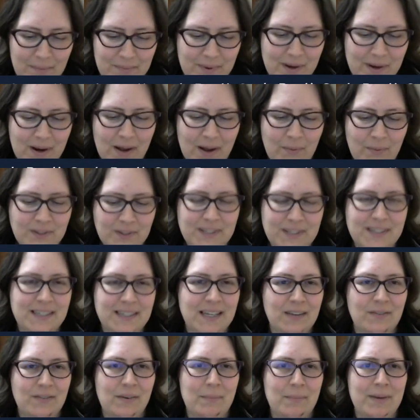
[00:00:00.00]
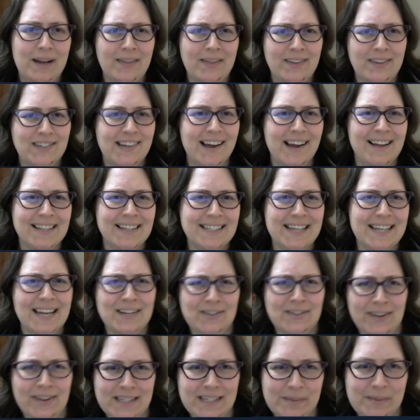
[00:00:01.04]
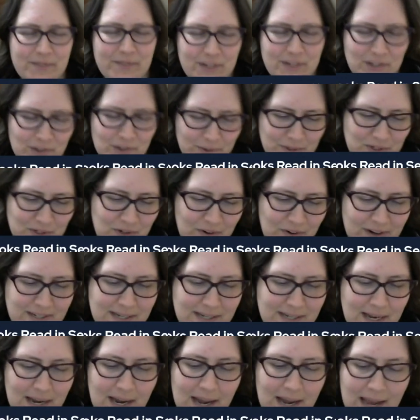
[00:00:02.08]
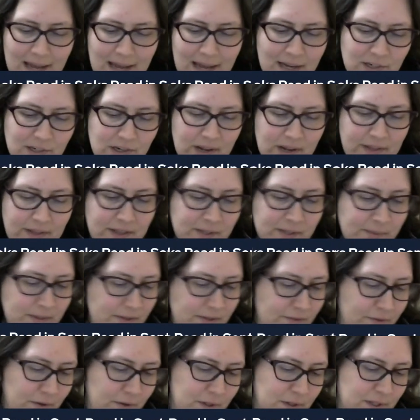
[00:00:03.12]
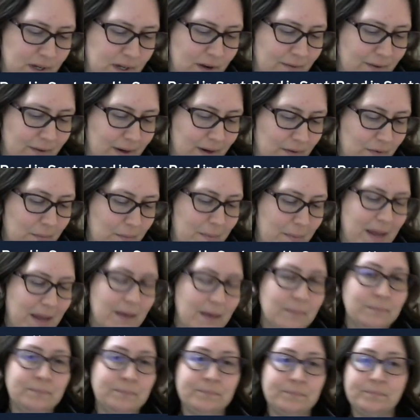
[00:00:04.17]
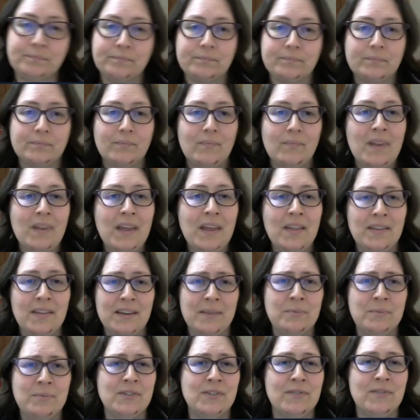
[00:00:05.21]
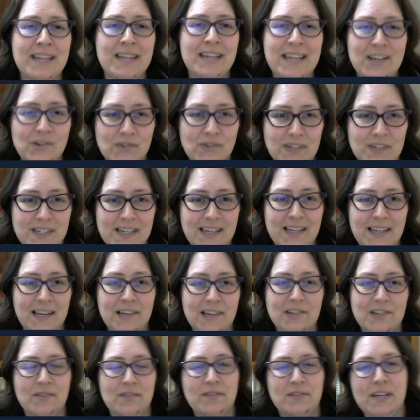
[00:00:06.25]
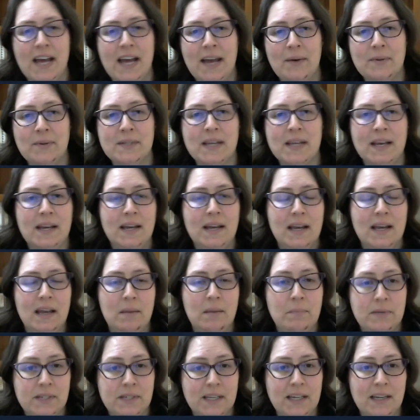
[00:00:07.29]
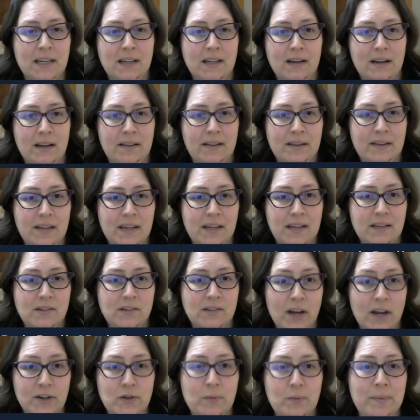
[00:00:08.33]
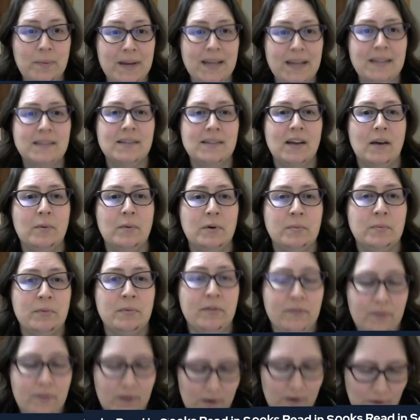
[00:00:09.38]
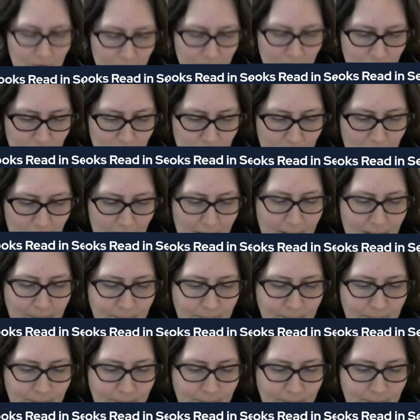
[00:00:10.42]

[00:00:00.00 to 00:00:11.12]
but I wanted to give him another chance and try some of his short stories. And actually, this was a 4-star read for me. It was a really interesting collection of tales, in particular the title piece, I Would Prefer Not To.